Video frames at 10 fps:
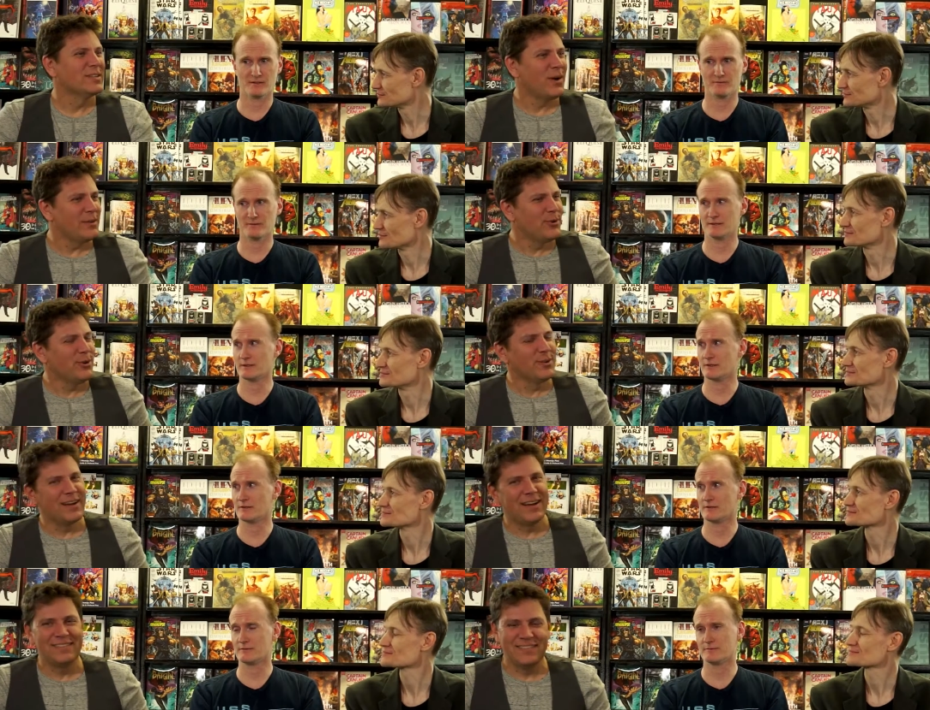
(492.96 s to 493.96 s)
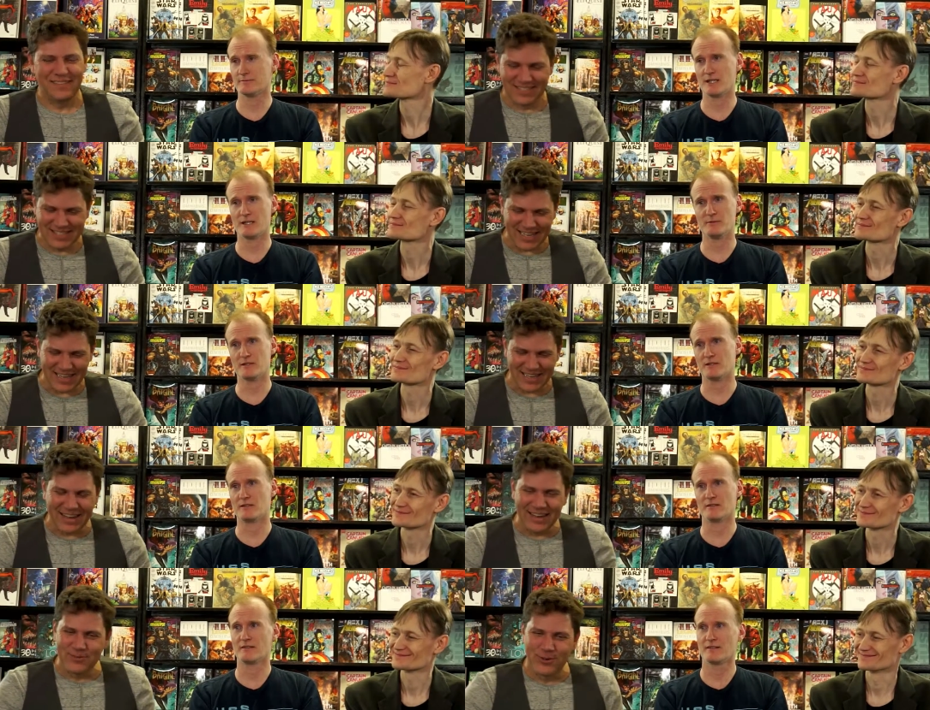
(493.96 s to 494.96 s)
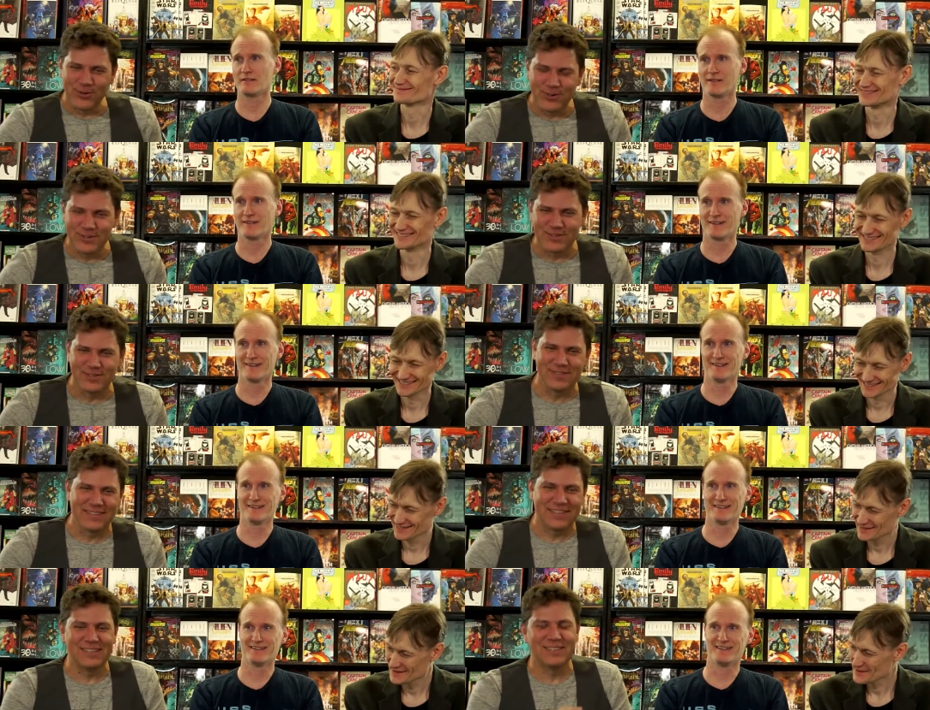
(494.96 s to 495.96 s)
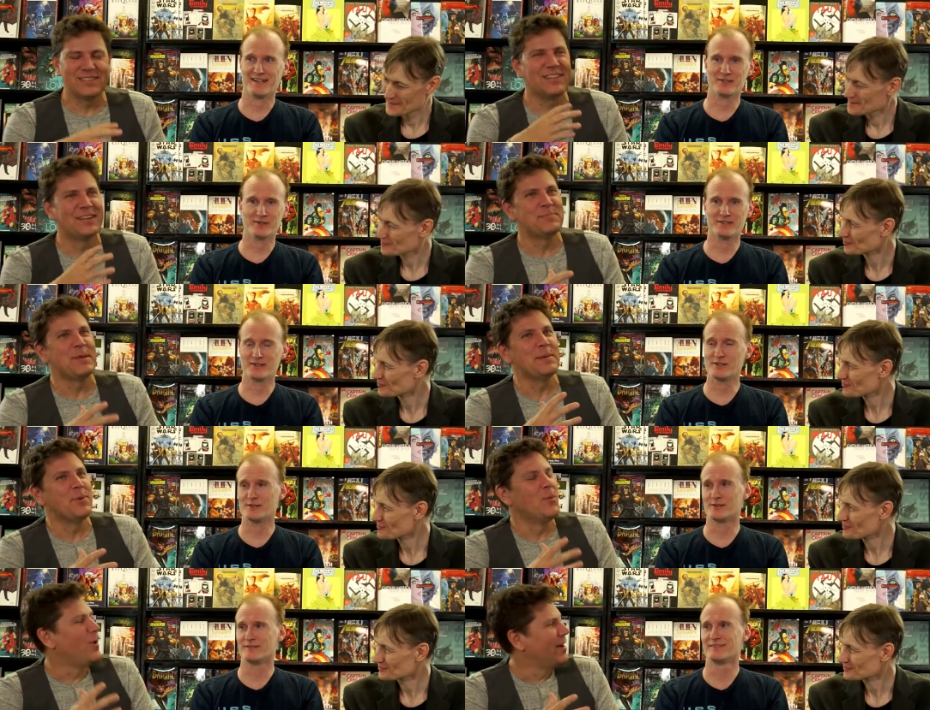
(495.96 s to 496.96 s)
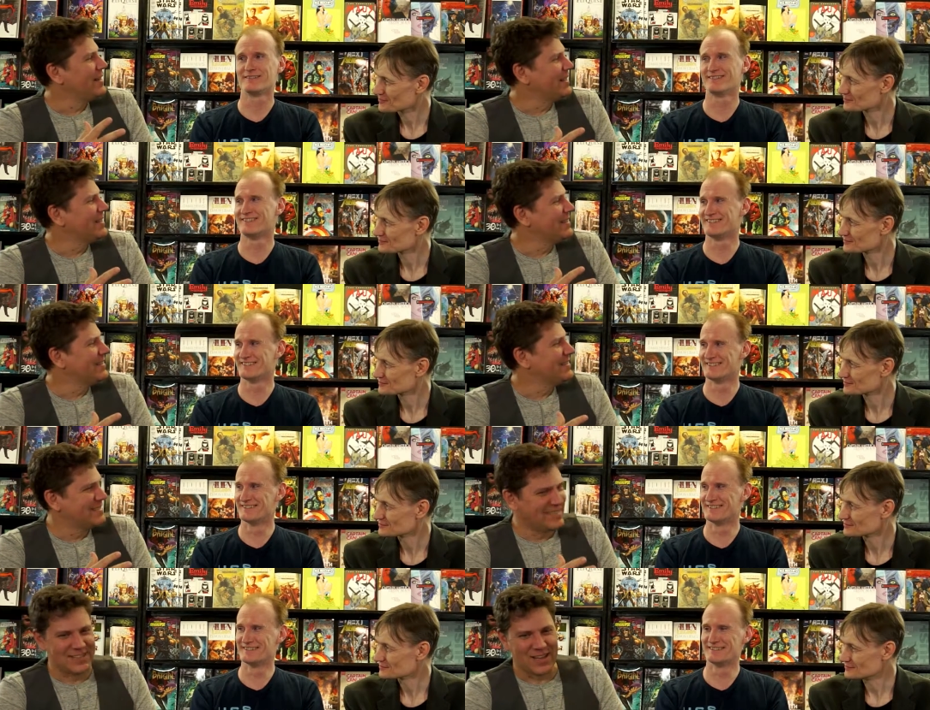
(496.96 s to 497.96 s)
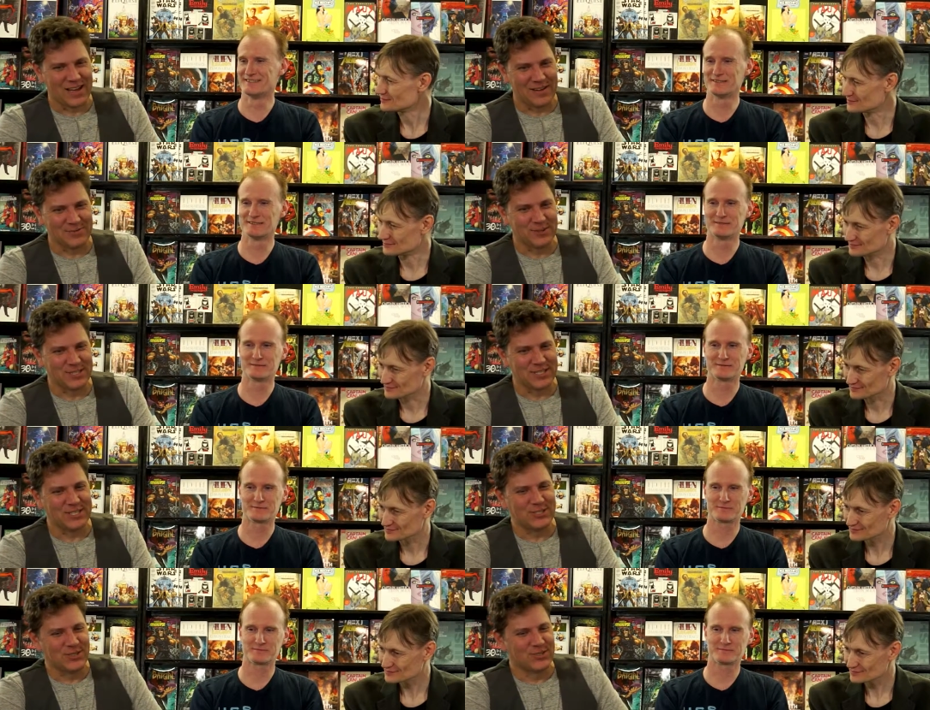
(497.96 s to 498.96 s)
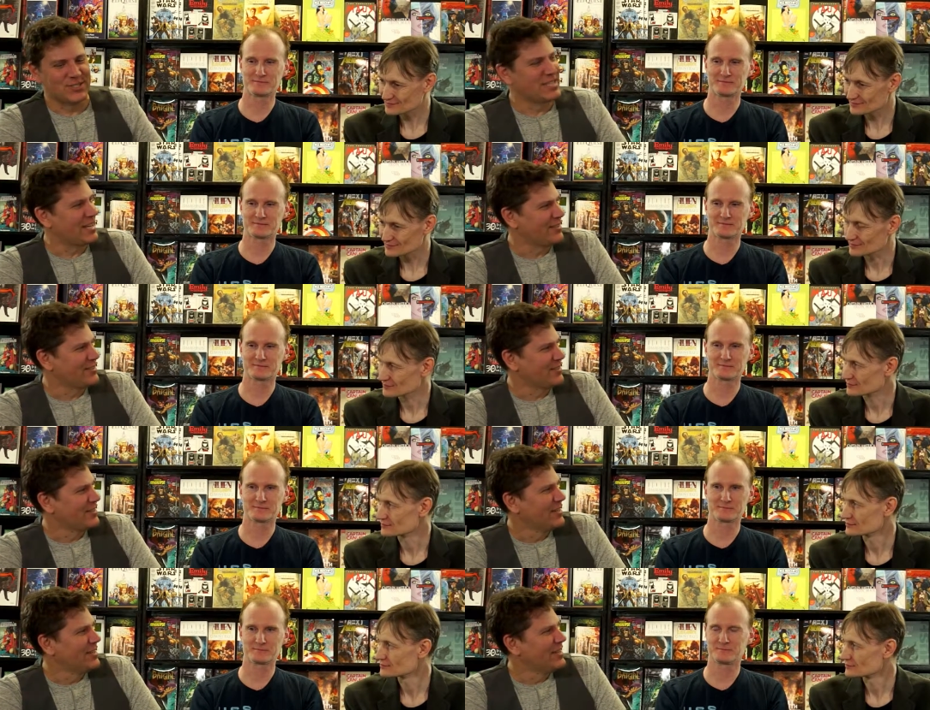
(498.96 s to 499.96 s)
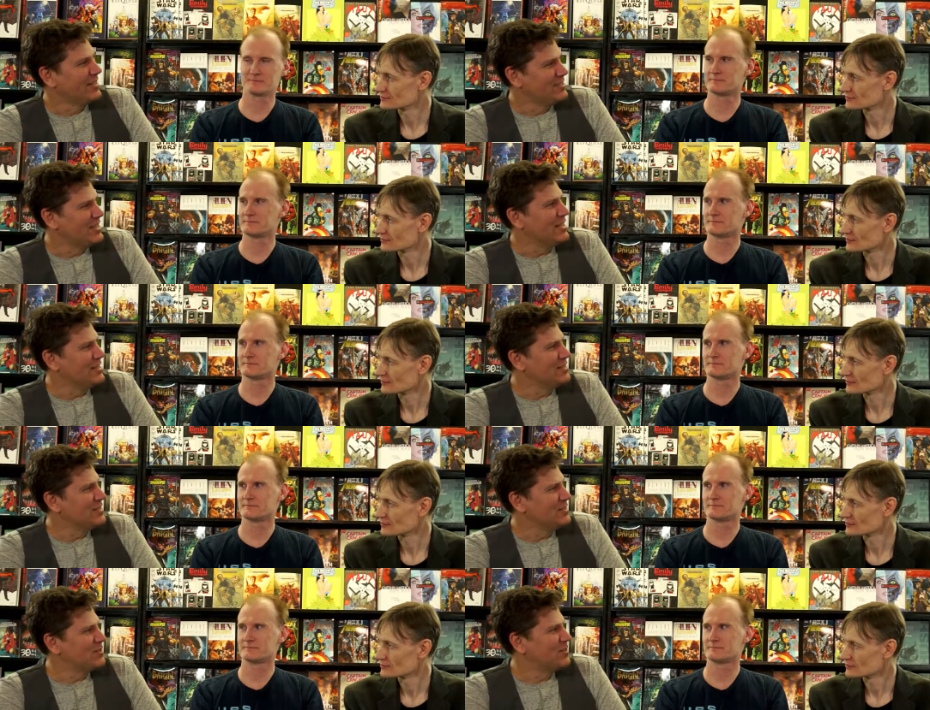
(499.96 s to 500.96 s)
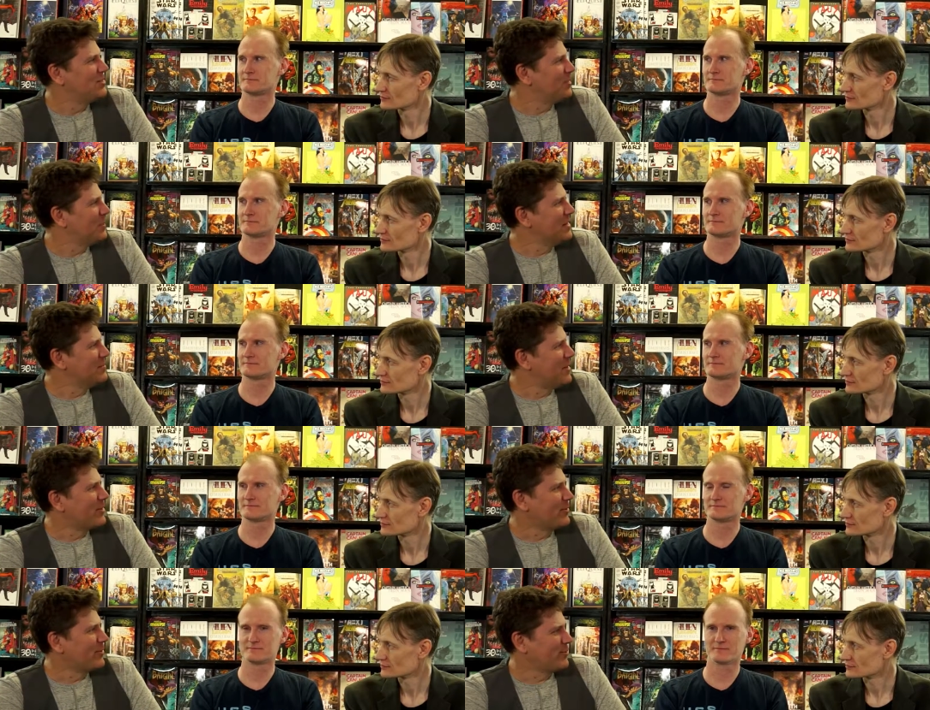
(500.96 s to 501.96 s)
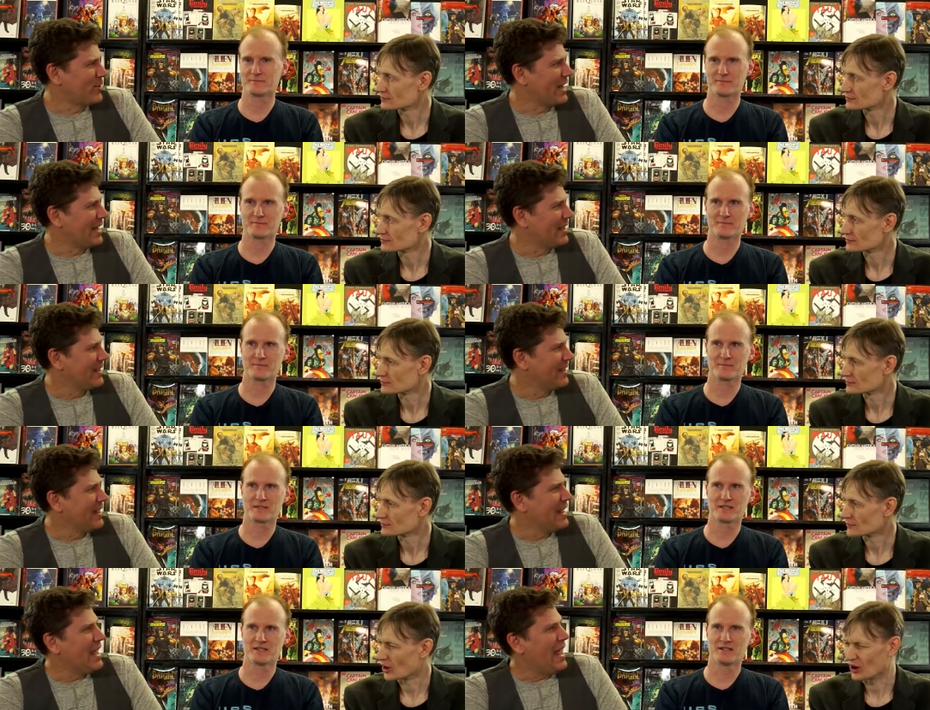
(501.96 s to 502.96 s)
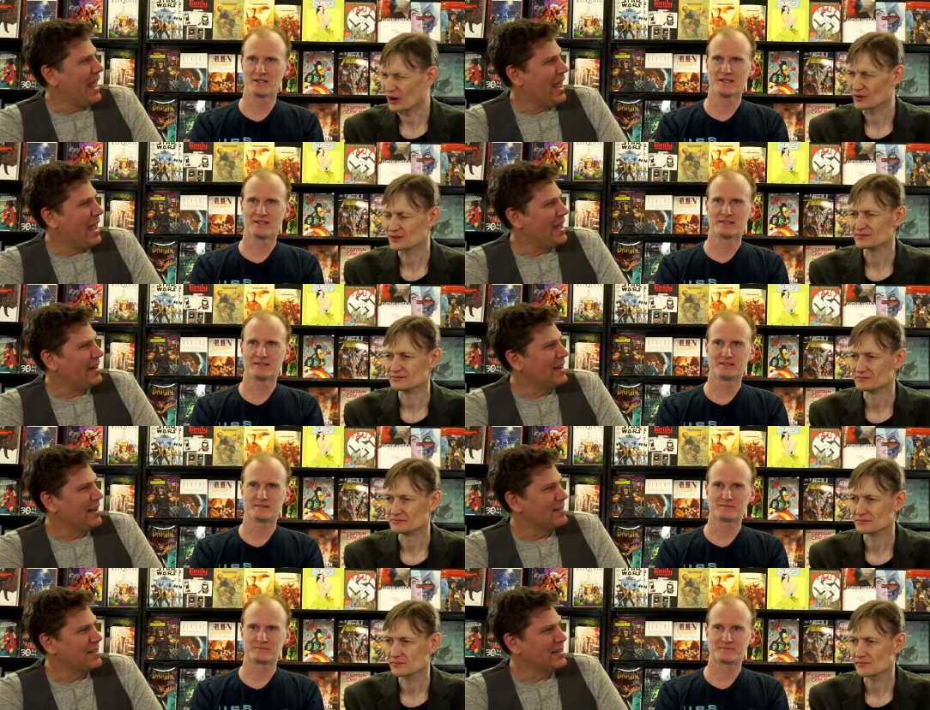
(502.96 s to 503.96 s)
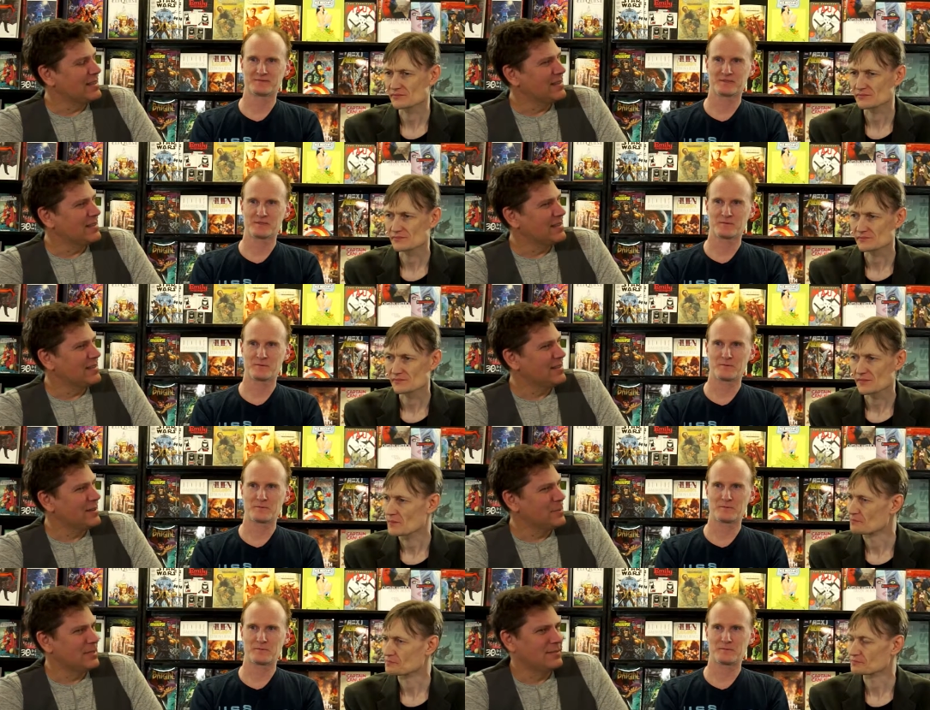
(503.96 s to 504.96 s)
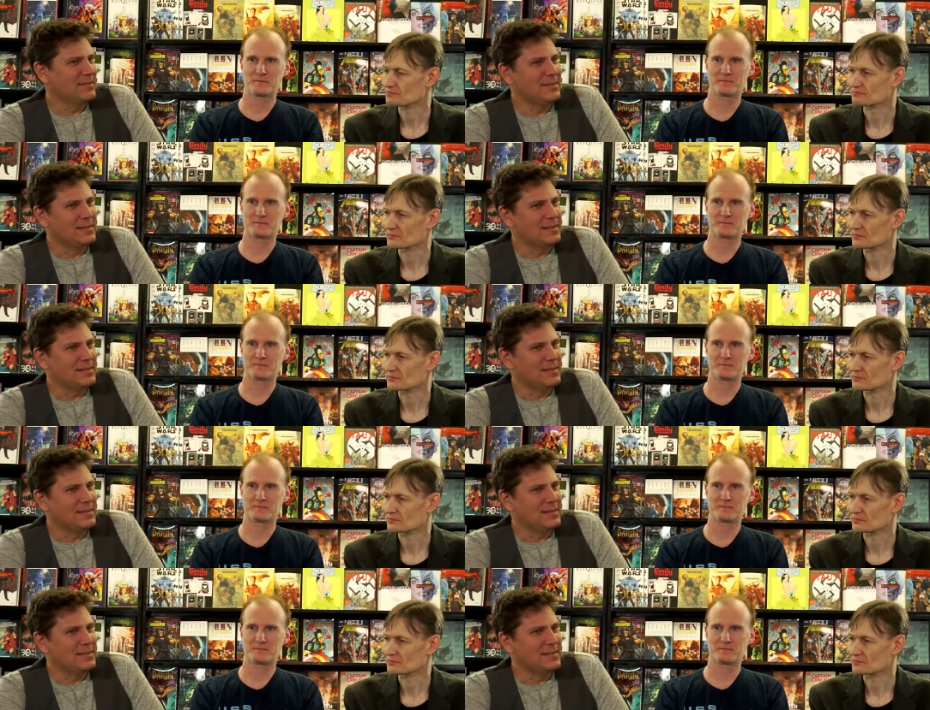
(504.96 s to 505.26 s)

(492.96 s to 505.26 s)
Speaker 1: you know, I've heard. No, uh, no, see, I've heard. There's a I lot of know. people wanting uh, hmm. Felicity Jones's character, Jyn, to be the mother of Rey. Oh. And I think, I mean